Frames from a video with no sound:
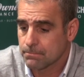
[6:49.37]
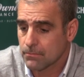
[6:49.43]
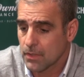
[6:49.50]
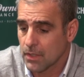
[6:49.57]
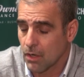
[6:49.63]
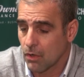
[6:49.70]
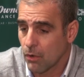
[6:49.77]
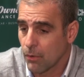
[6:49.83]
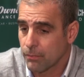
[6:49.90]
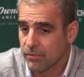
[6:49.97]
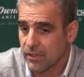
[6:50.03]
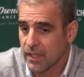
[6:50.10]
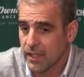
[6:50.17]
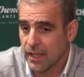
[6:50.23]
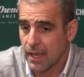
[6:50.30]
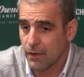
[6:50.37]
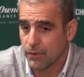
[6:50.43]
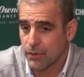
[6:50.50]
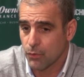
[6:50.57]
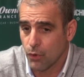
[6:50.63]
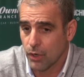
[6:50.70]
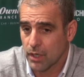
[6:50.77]
you know, hopefully he got
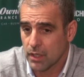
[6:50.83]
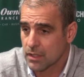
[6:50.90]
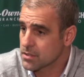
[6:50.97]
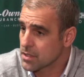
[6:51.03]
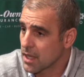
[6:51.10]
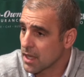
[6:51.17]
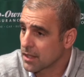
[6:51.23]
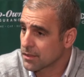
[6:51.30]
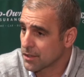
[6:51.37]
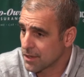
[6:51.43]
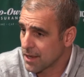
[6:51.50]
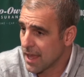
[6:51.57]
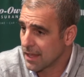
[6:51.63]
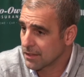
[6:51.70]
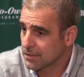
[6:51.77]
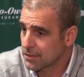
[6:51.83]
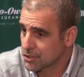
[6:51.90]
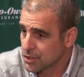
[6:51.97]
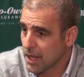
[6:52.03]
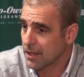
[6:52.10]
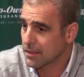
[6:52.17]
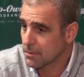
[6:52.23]
rewarded because he hit the net. He
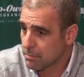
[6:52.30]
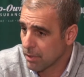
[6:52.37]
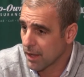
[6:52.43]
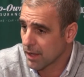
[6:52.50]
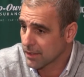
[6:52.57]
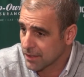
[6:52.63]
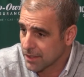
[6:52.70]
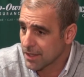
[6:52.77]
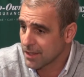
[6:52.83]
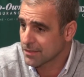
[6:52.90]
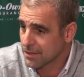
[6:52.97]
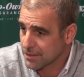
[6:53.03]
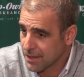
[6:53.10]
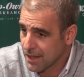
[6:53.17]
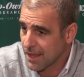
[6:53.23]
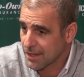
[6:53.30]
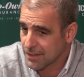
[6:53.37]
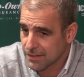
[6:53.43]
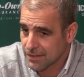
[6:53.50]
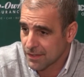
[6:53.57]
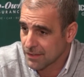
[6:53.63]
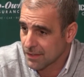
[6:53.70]
shot the puck, he hit the net,
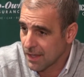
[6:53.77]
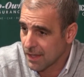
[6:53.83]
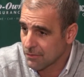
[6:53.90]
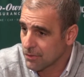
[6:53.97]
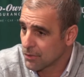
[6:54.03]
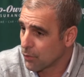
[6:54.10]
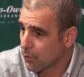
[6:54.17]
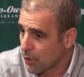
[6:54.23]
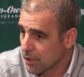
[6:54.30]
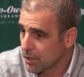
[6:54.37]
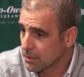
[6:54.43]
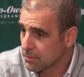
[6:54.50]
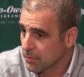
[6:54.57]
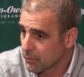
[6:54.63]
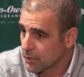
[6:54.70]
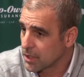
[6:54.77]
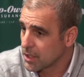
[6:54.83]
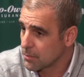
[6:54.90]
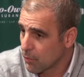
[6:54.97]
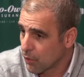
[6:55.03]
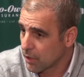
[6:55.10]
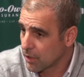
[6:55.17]
and that rewarded him, and we
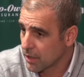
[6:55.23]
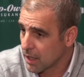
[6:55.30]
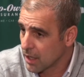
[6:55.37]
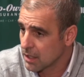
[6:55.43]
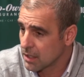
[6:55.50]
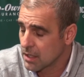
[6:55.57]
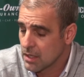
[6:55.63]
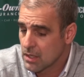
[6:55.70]
need more of that.